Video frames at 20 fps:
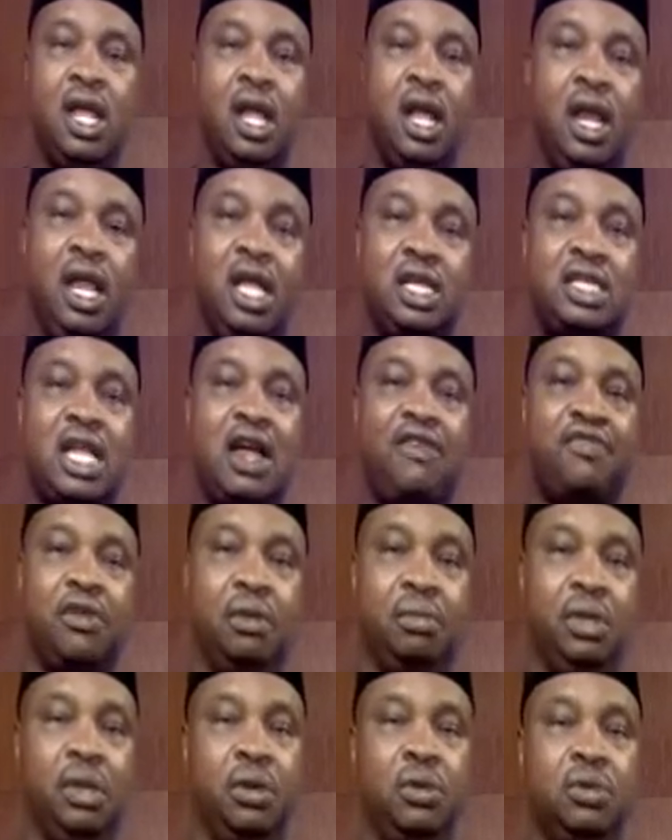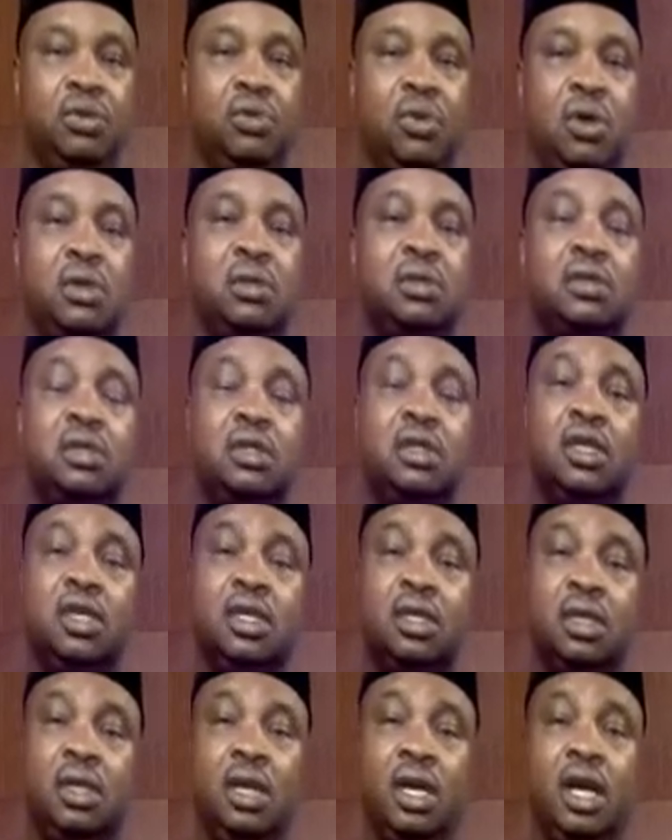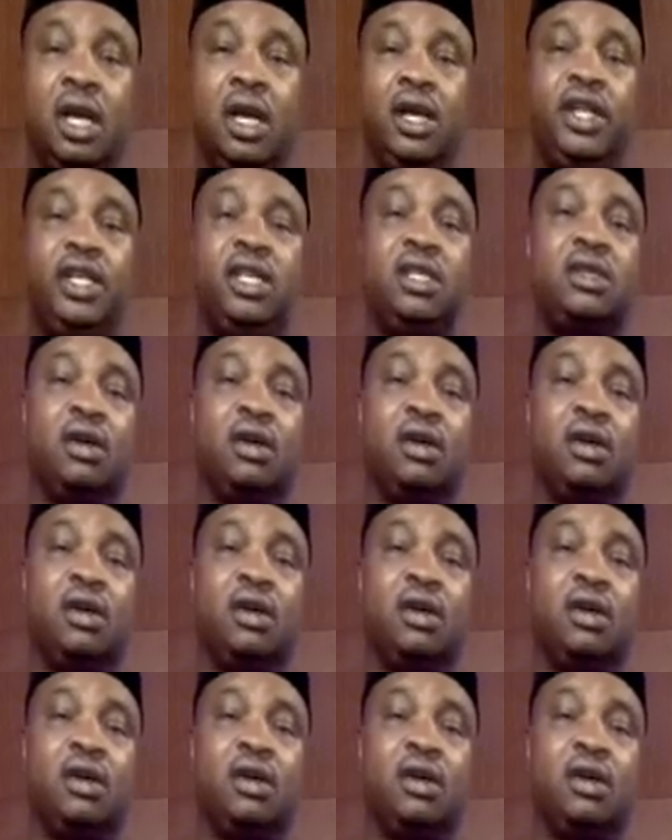Let's start from the good ones. The release